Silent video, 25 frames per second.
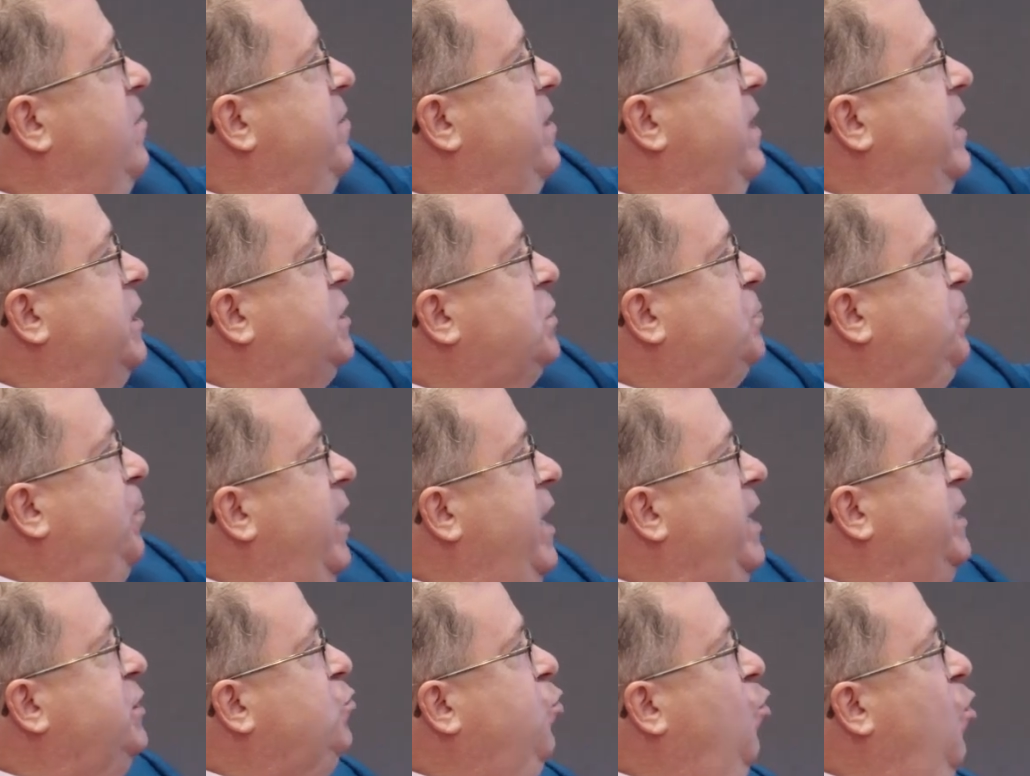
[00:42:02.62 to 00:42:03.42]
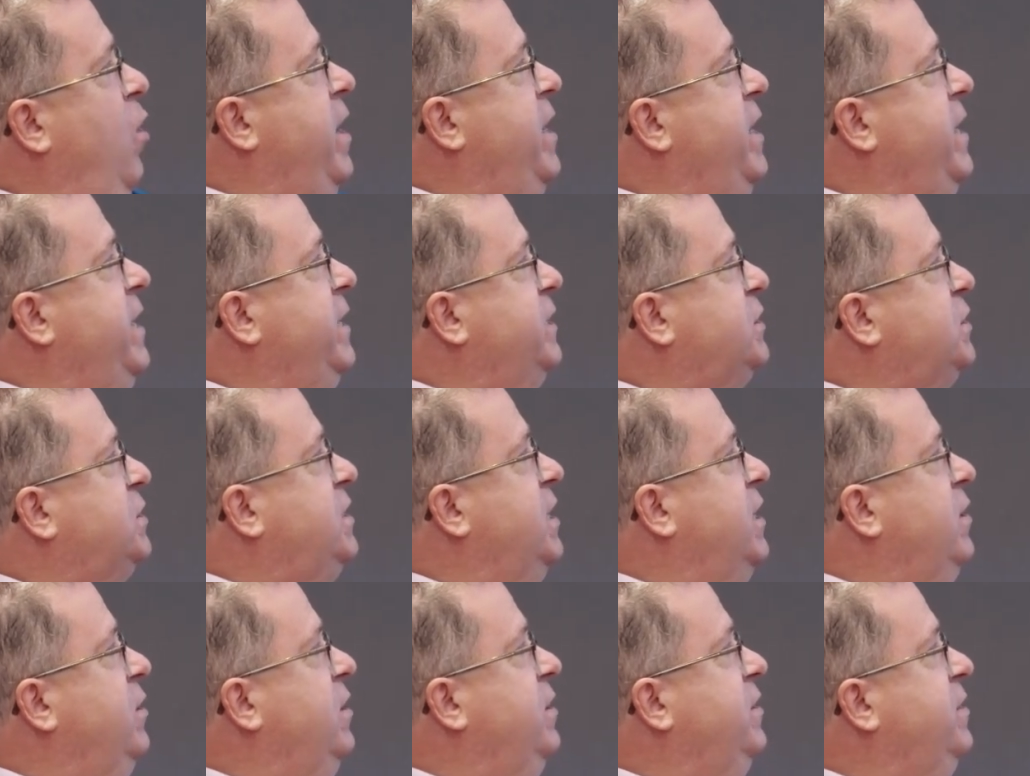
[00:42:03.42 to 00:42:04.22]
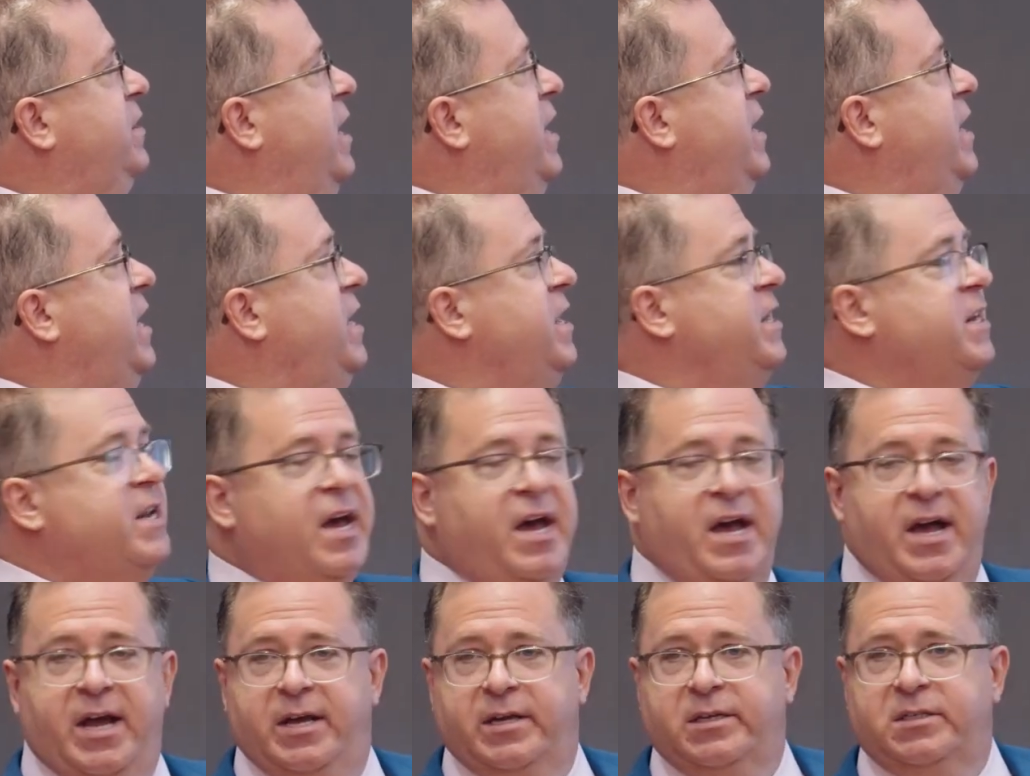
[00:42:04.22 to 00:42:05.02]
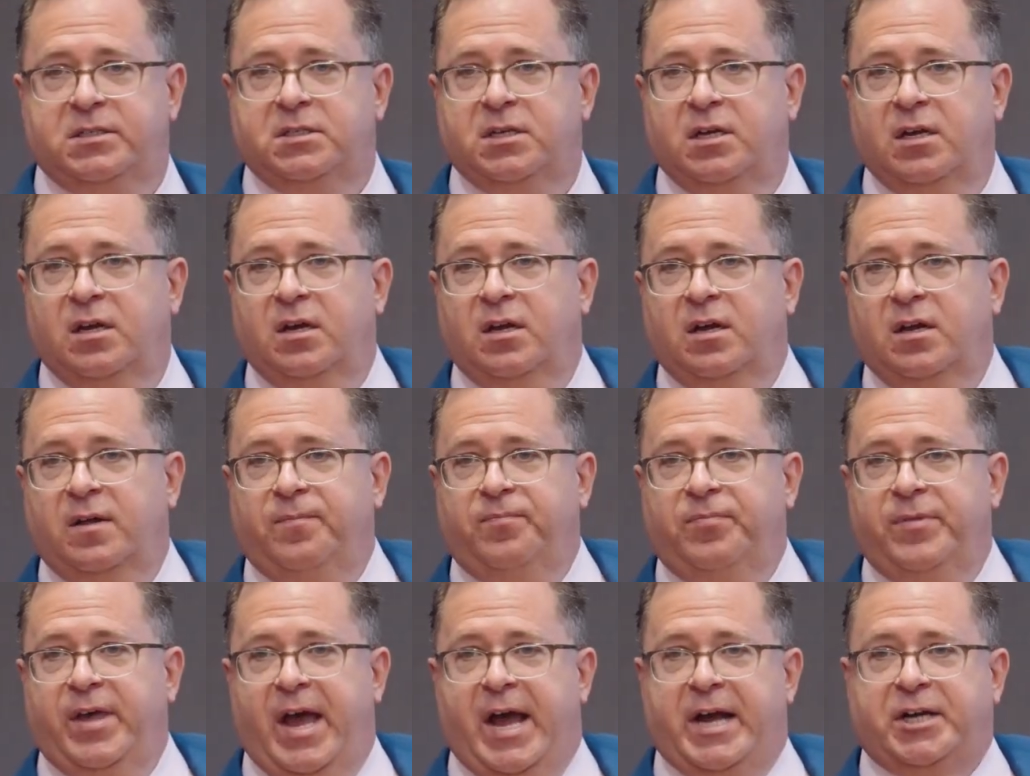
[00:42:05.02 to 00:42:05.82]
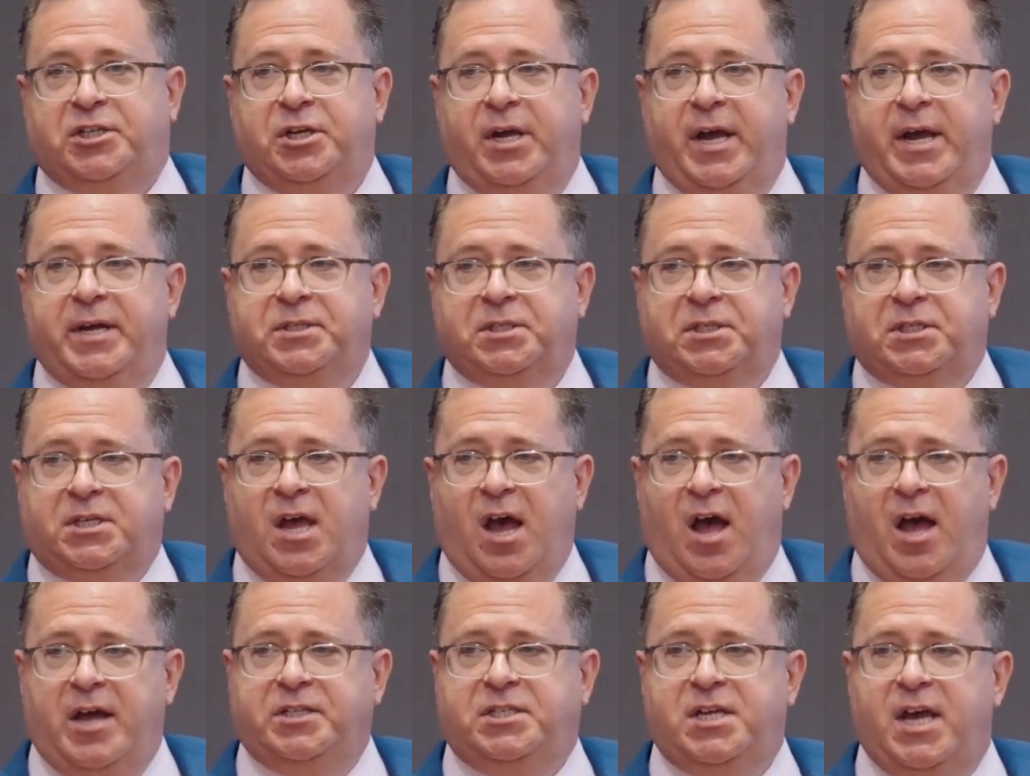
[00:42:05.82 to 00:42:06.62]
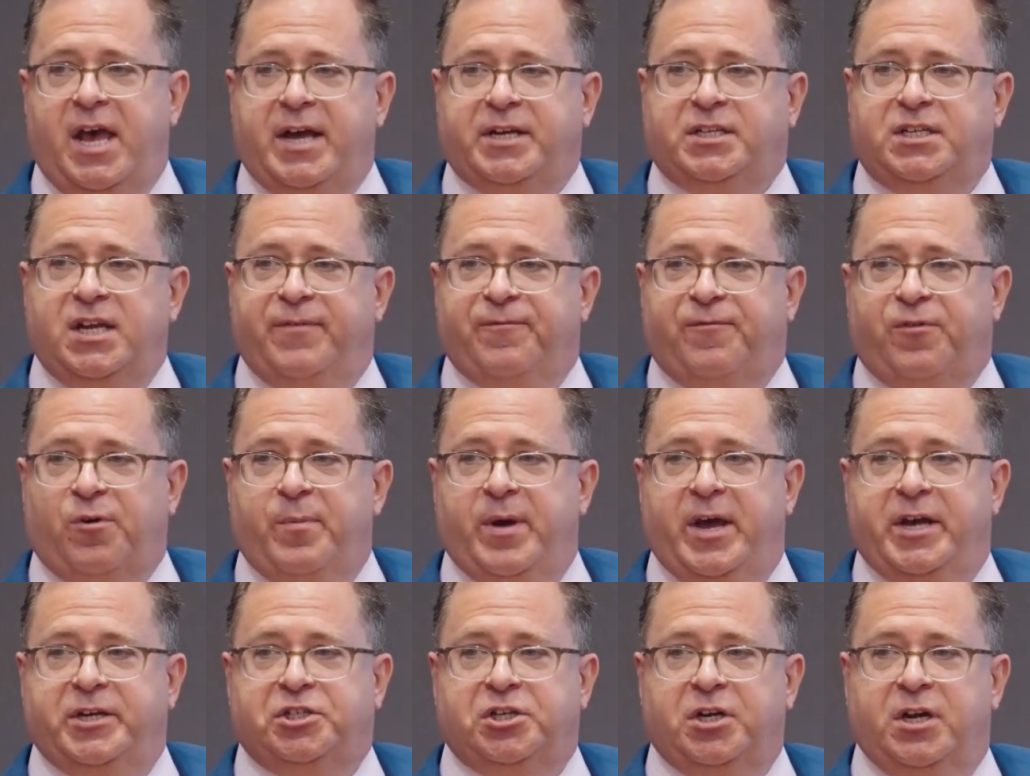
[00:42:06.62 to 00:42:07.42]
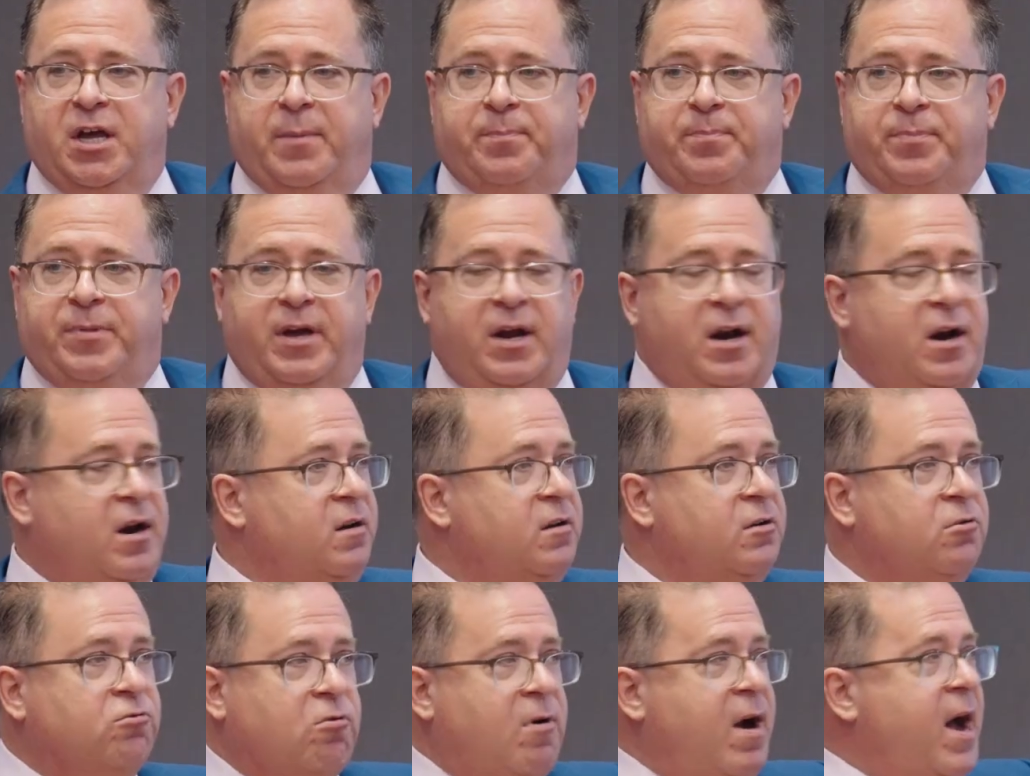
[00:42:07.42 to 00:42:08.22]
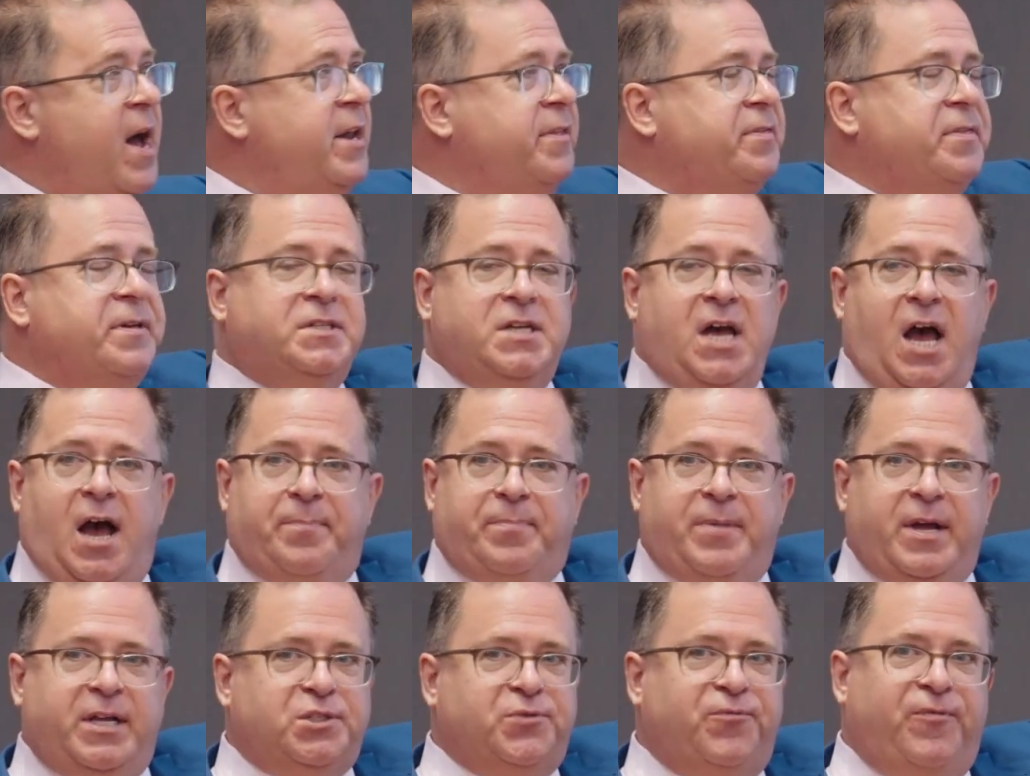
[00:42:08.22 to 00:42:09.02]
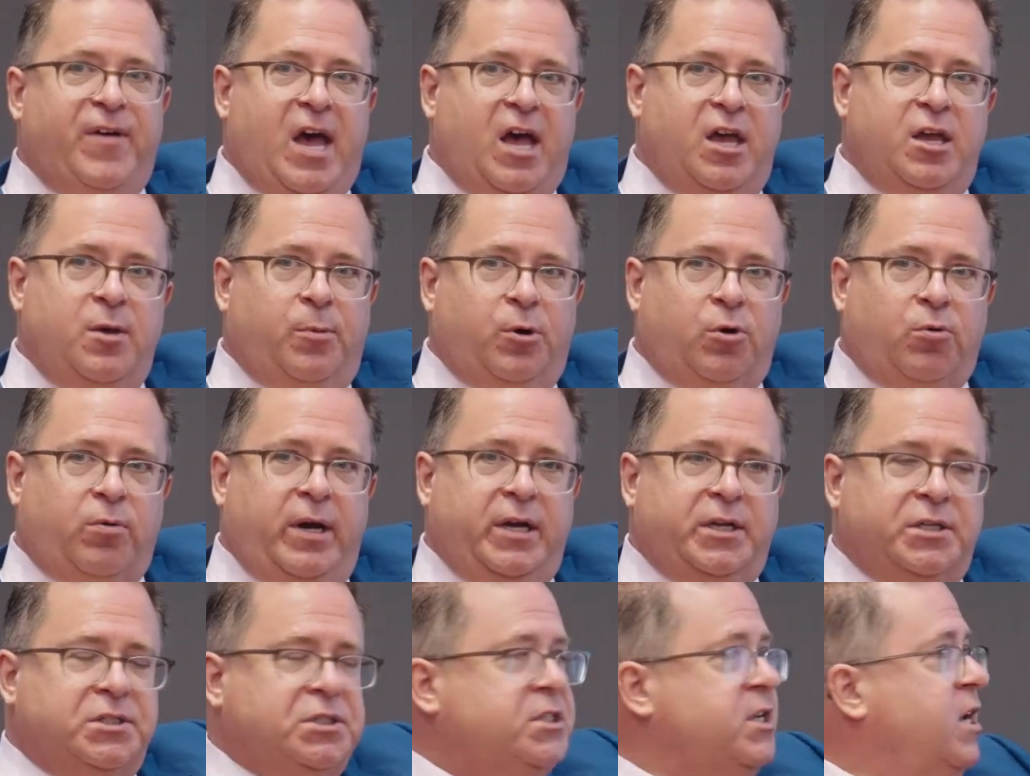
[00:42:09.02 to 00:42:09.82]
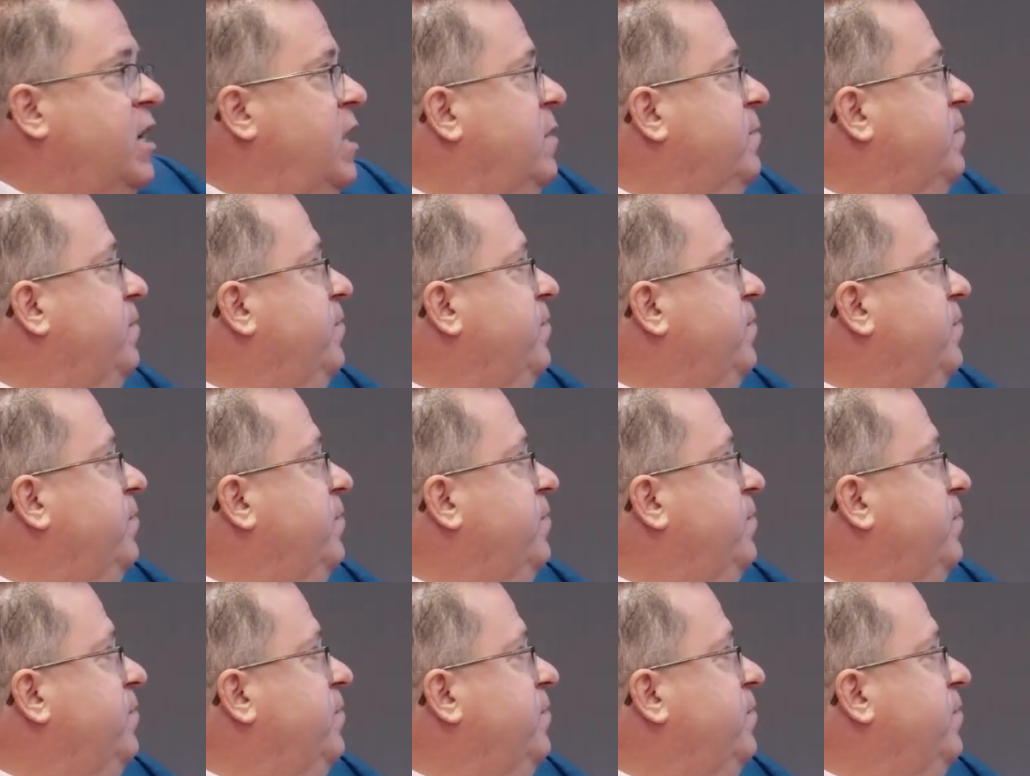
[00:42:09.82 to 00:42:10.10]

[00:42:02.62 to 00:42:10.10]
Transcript: that explains what it is that he does. Actually has his contact information up there. Right at the top, that's valuable real estate.